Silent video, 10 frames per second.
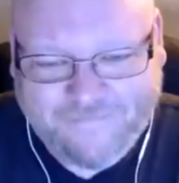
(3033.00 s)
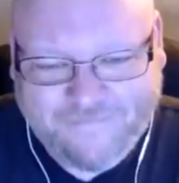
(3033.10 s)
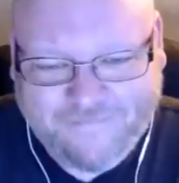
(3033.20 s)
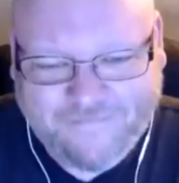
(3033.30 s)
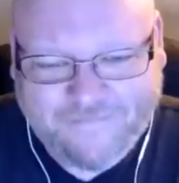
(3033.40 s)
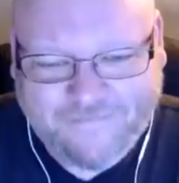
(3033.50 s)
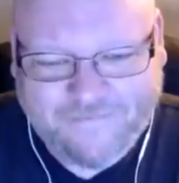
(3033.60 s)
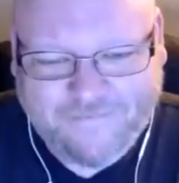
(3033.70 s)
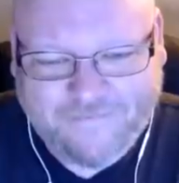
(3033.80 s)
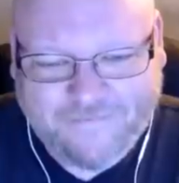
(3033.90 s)

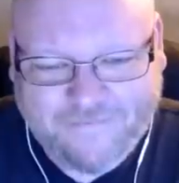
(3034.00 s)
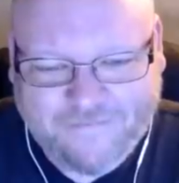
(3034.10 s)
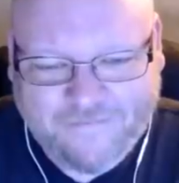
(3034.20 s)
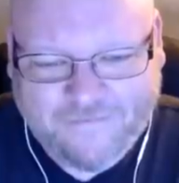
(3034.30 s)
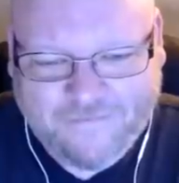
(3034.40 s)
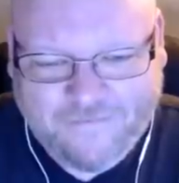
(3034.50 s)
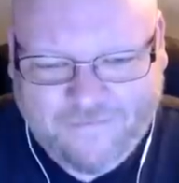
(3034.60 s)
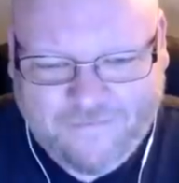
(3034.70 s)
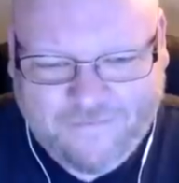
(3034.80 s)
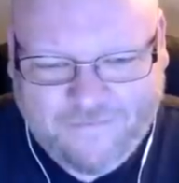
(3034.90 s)

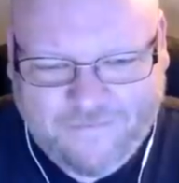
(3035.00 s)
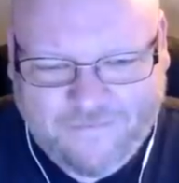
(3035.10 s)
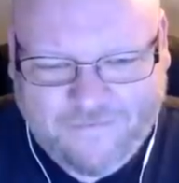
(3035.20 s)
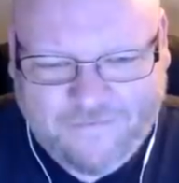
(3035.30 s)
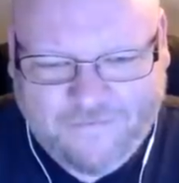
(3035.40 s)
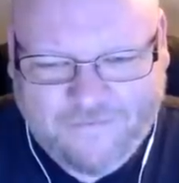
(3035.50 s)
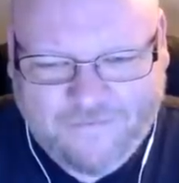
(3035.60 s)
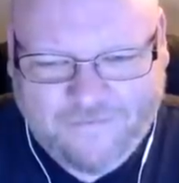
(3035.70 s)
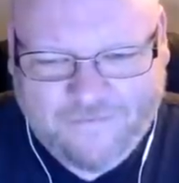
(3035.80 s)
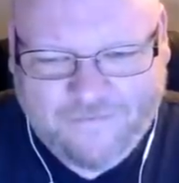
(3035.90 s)

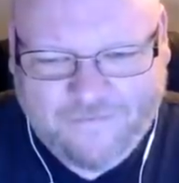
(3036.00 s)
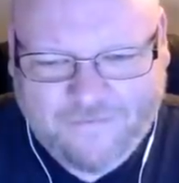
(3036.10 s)
This person isn't speaking.